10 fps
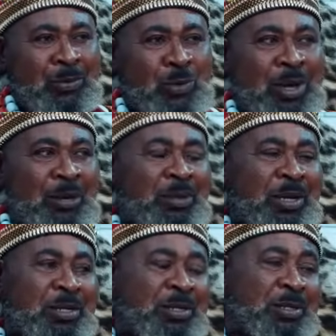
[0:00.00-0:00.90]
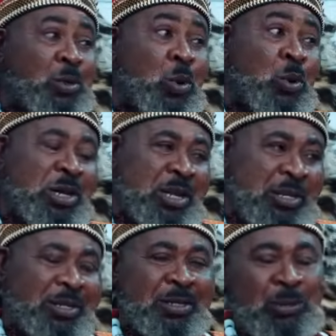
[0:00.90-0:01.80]
Well, there's no
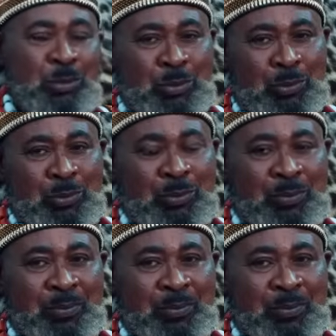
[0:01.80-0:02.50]
need to